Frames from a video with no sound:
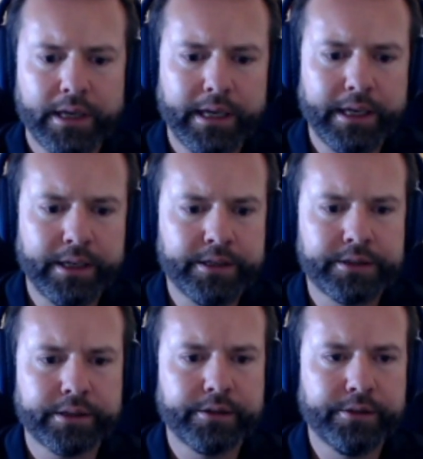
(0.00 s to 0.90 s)
And
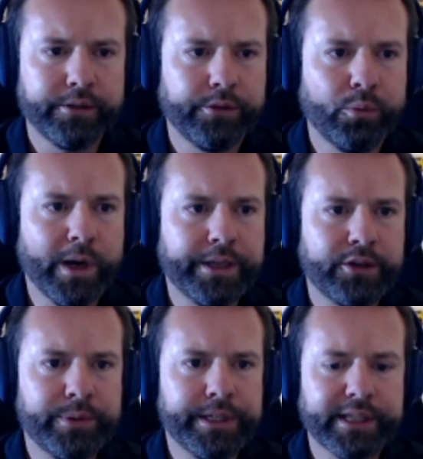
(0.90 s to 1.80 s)
the way
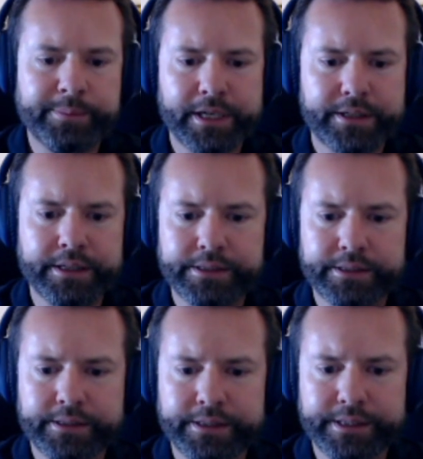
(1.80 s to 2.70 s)
that we dispatch
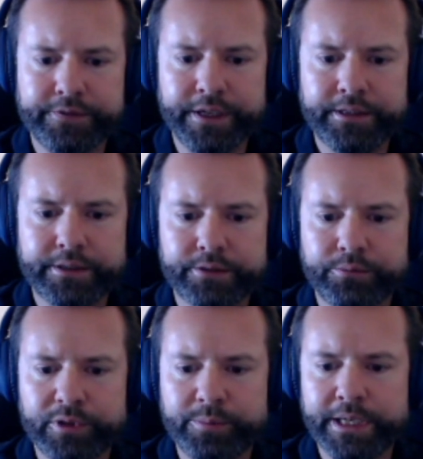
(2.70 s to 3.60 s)
this event
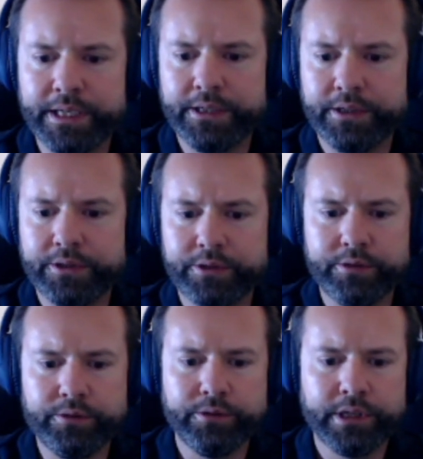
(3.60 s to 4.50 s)
would be
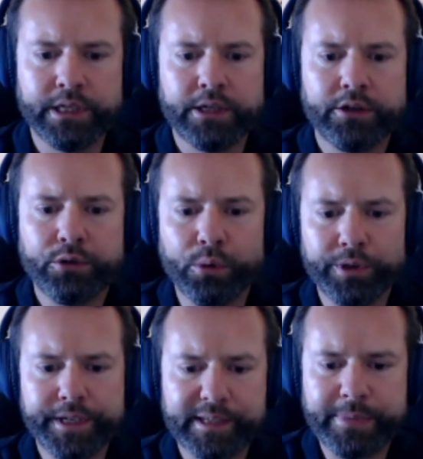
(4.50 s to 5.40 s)
to call the
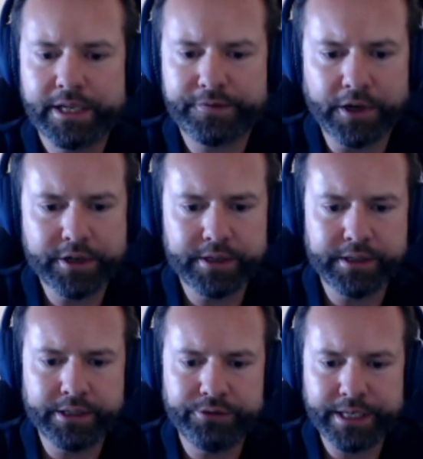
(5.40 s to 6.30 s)
dispatch function
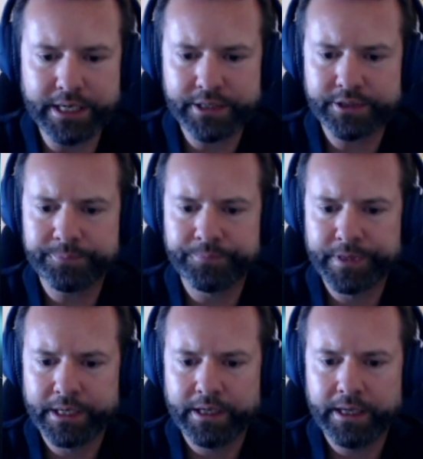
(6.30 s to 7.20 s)
in Redash,
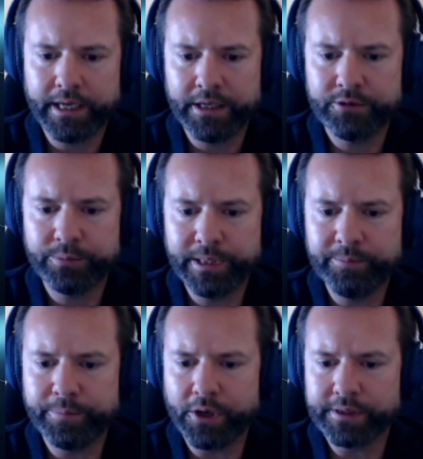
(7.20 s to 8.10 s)
and we
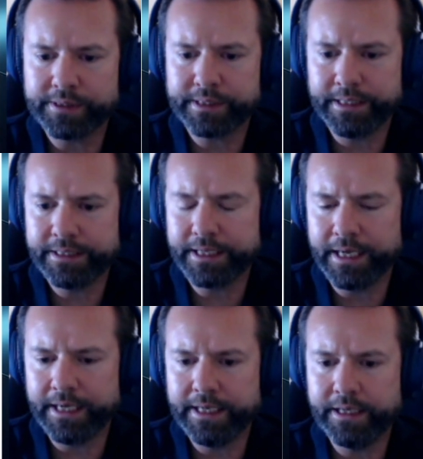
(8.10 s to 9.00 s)
pass it
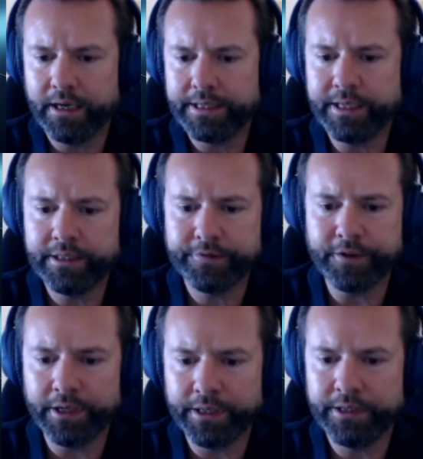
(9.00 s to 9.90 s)
a
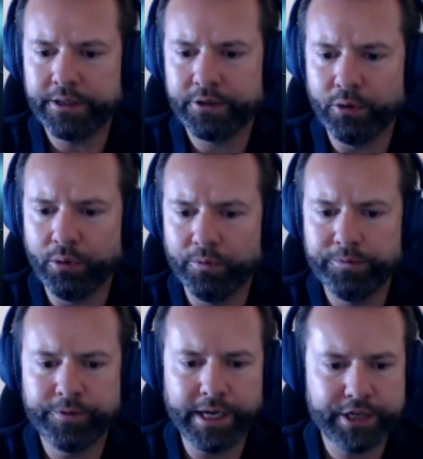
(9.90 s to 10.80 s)
identifier of
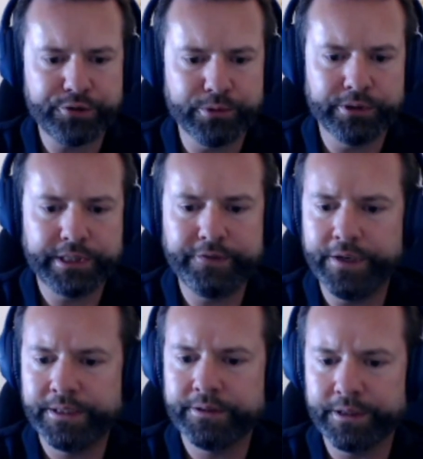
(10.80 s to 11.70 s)
the actual
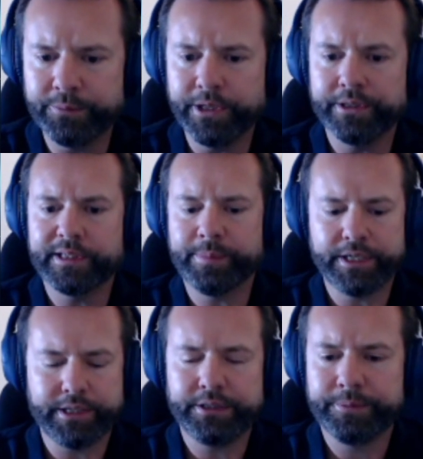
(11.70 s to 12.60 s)
event that we are
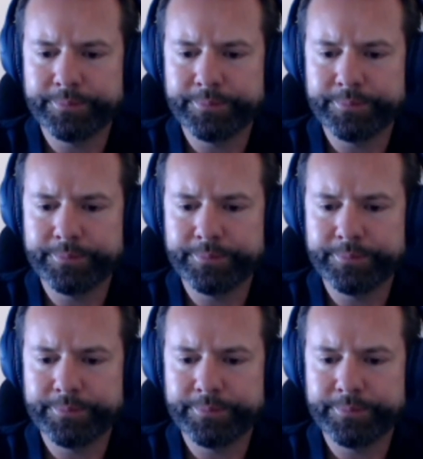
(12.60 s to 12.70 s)
dispatching.